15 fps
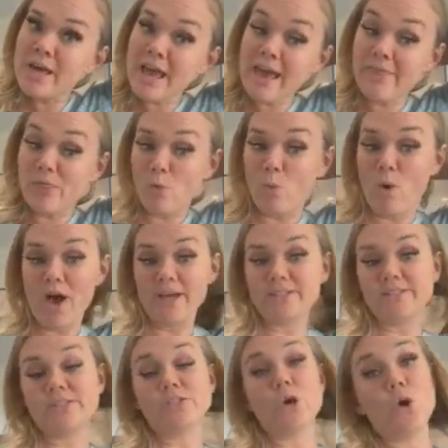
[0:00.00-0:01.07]
and the what.
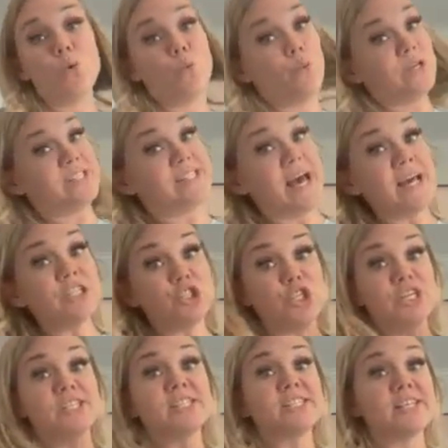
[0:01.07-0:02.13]
So we said
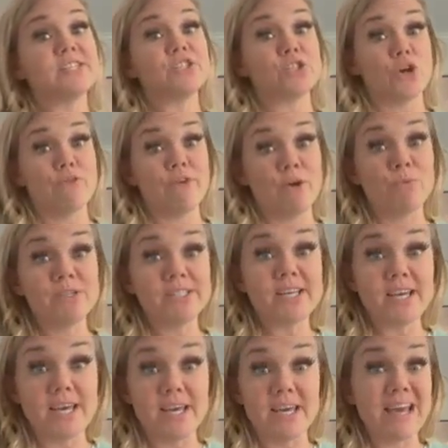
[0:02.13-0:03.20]
Jesus's servant was a
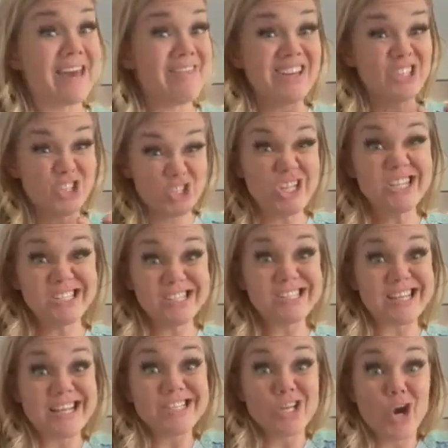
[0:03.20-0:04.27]
key, and then Jesus
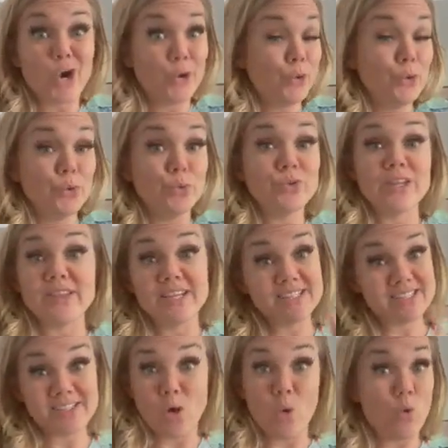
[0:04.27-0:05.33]
is our who that
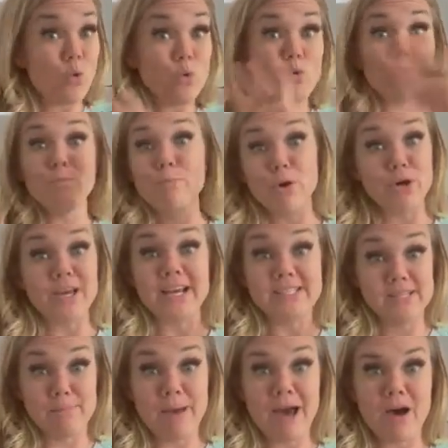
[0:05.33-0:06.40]
this whole book
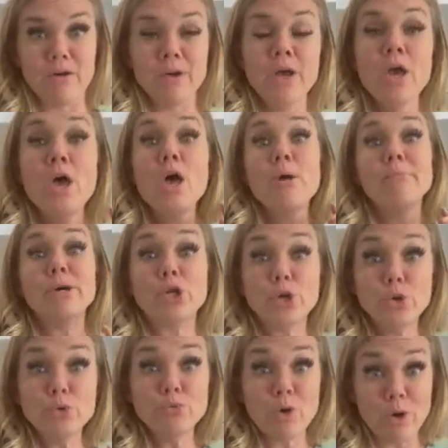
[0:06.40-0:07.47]
is about. But
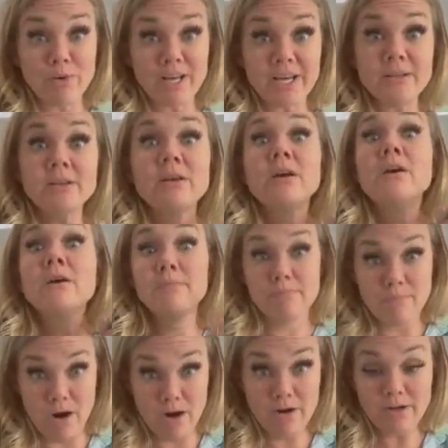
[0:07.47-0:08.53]
who wrote it?
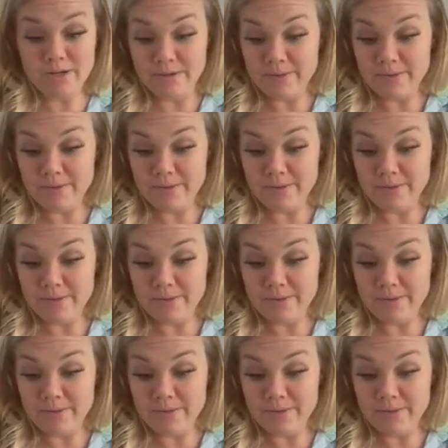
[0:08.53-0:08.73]
Mark.